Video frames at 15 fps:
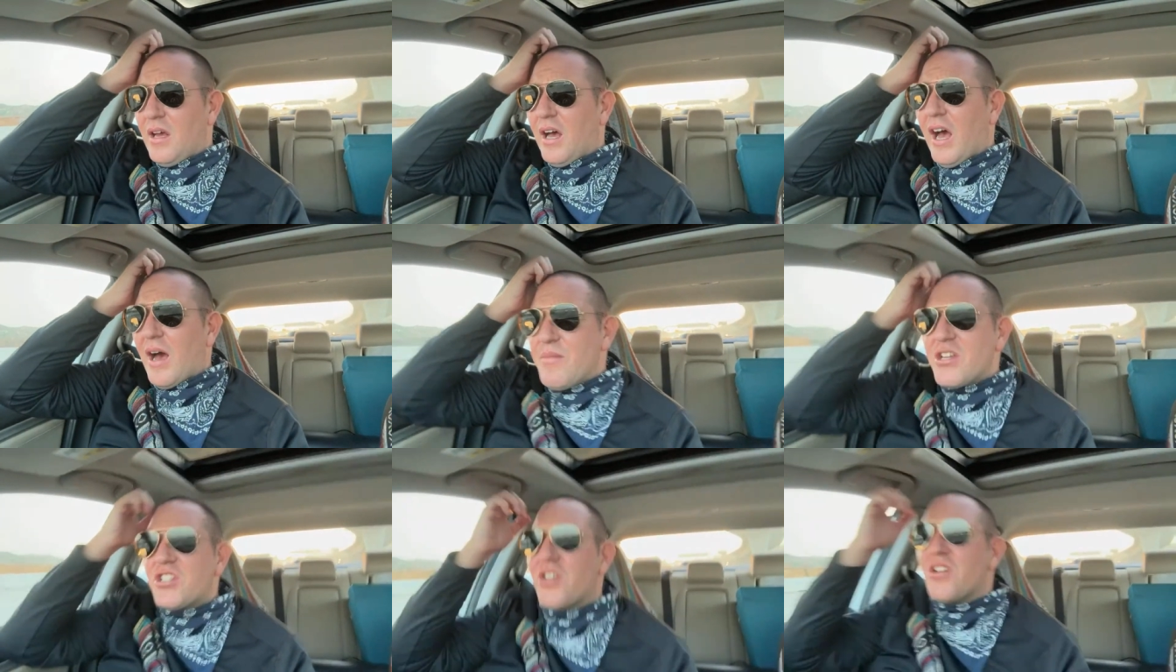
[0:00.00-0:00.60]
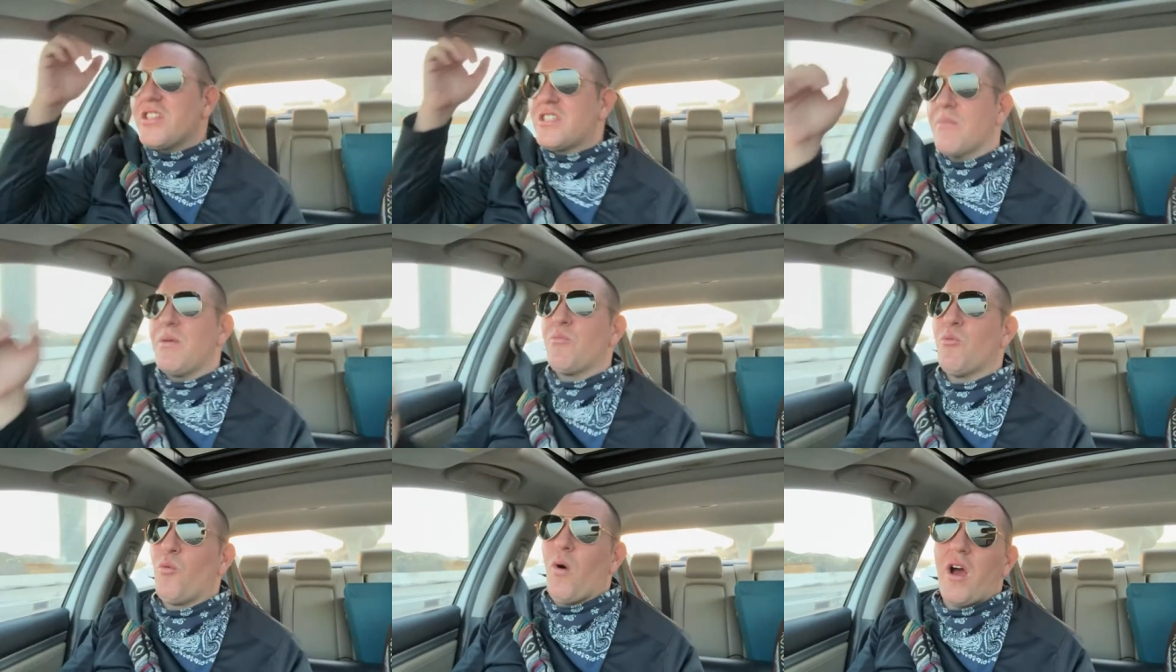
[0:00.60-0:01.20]
I'm not sure that some
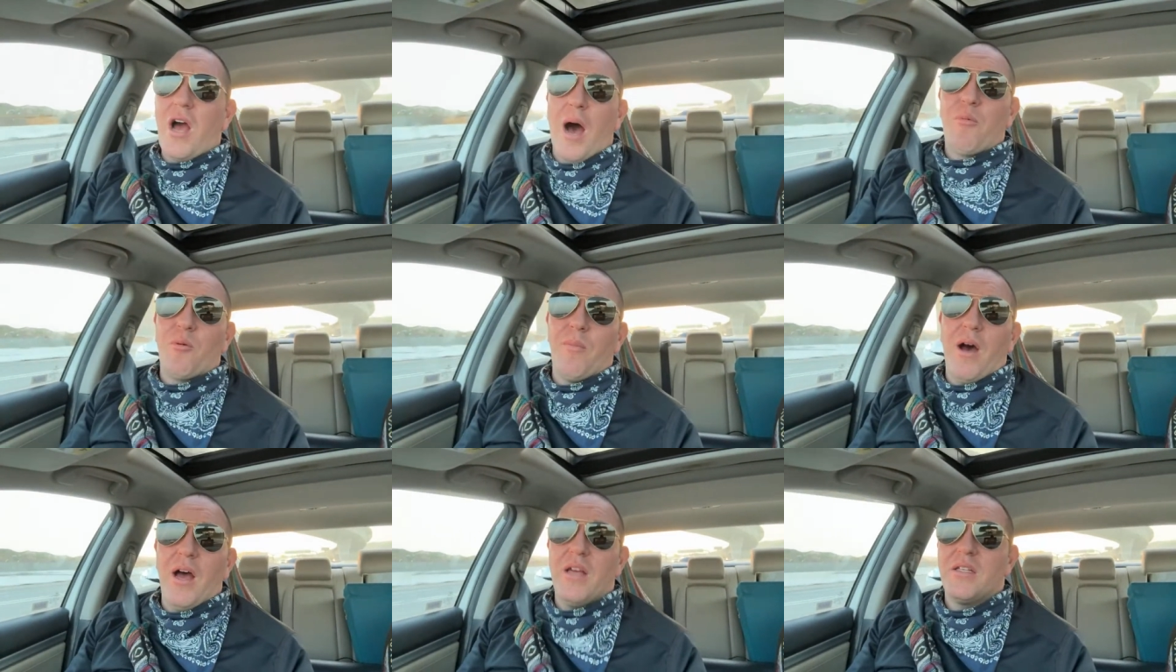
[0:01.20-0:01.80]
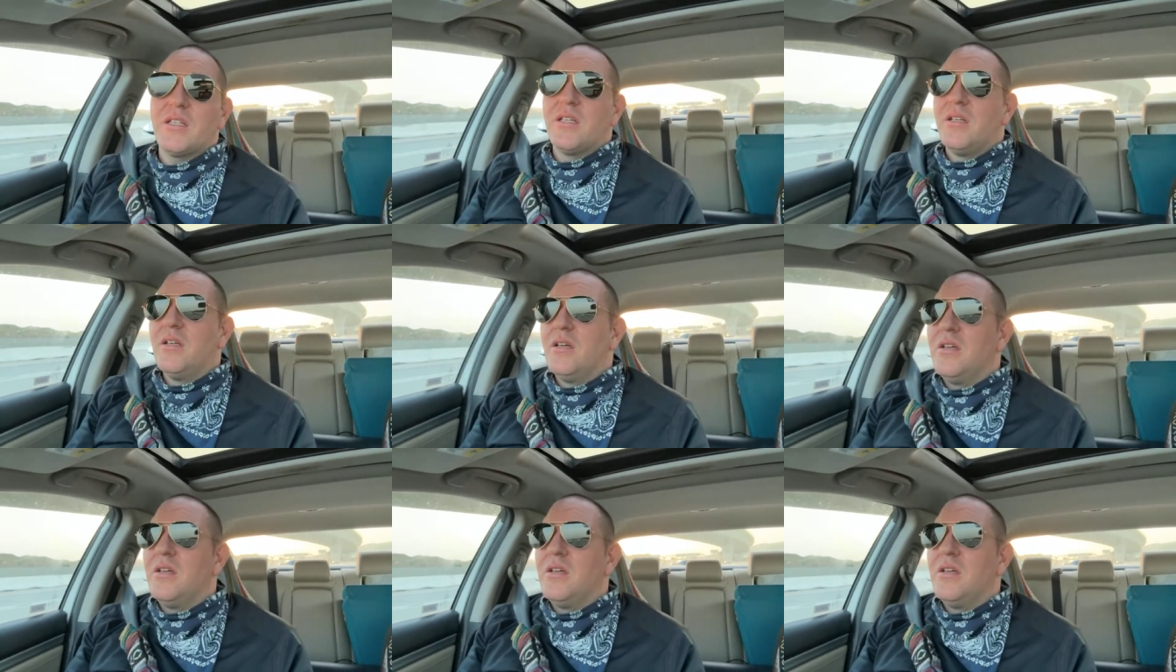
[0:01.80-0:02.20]
people want compromise.